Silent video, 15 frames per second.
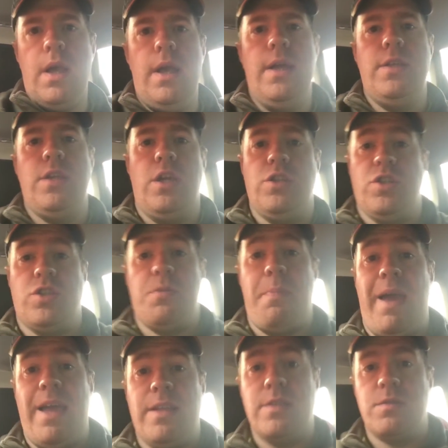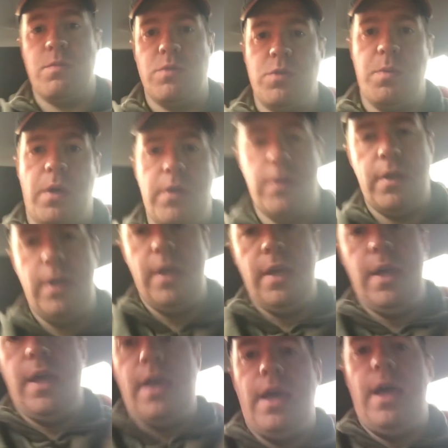It just depends what you want.
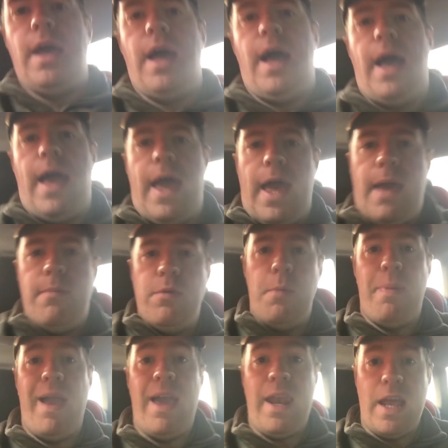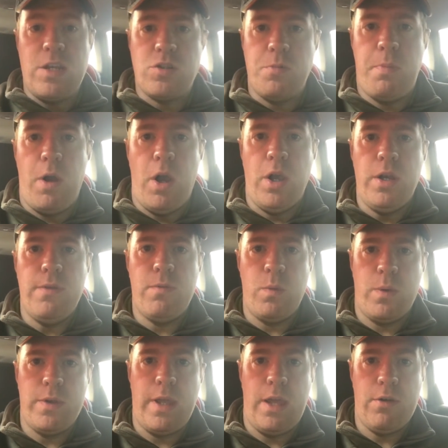You pay an extra pound if you
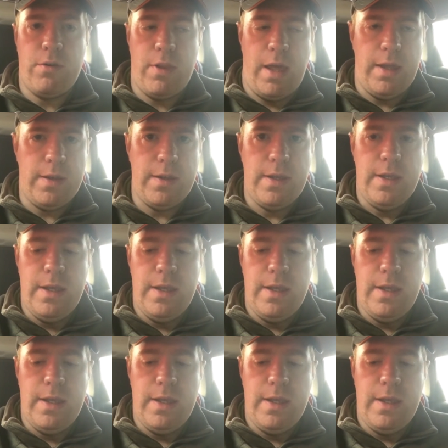want to enter that.